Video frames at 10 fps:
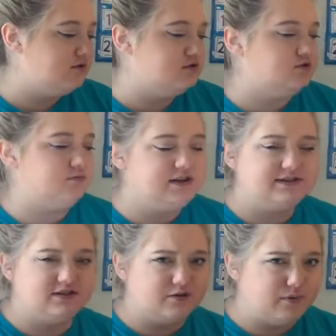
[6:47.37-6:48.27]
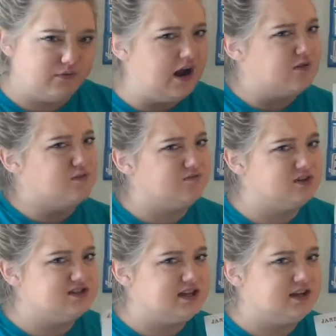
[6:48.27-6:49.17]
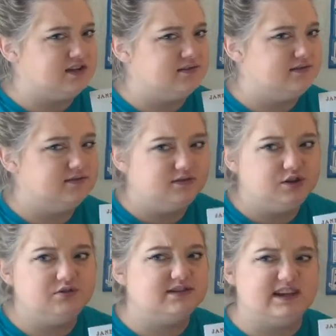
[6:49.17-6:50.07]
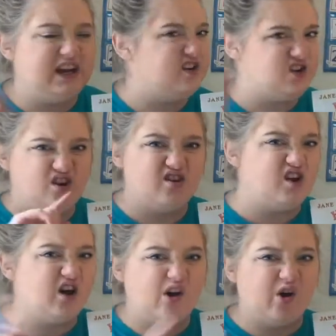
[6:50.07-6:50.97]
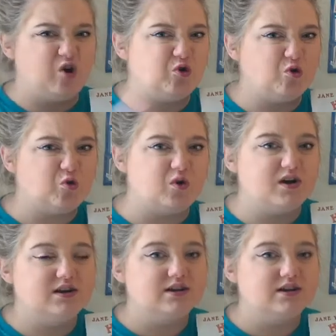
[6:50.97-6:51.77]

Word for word: Should we stomp around when we're sick? You can say no.